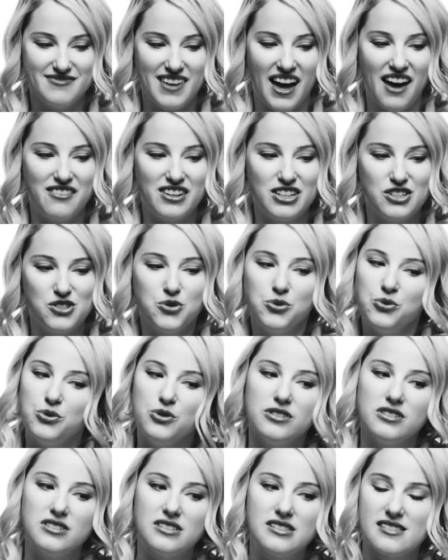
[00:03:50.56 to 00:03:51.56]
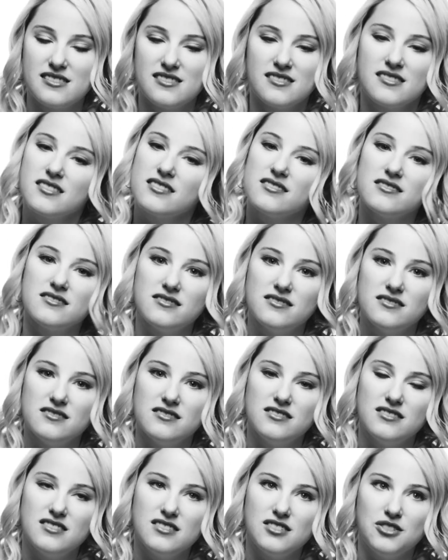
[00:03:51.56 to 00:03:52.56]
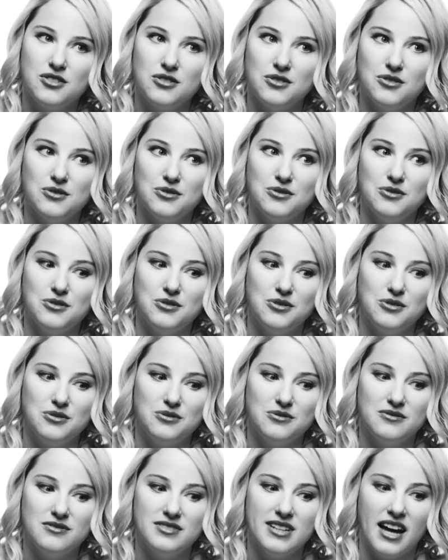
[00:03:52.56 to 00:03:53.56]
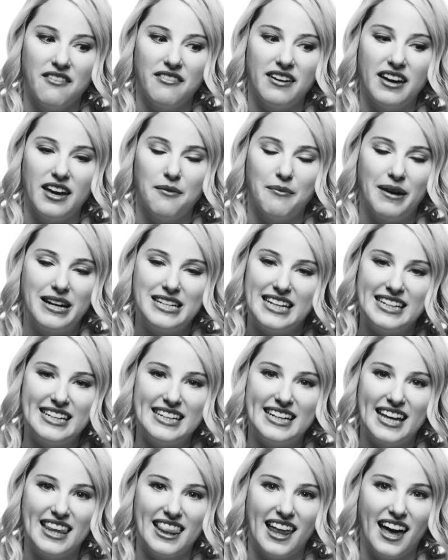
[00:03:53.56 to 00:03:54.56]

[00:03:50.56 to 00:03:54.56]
having tools to navigate my day-to-day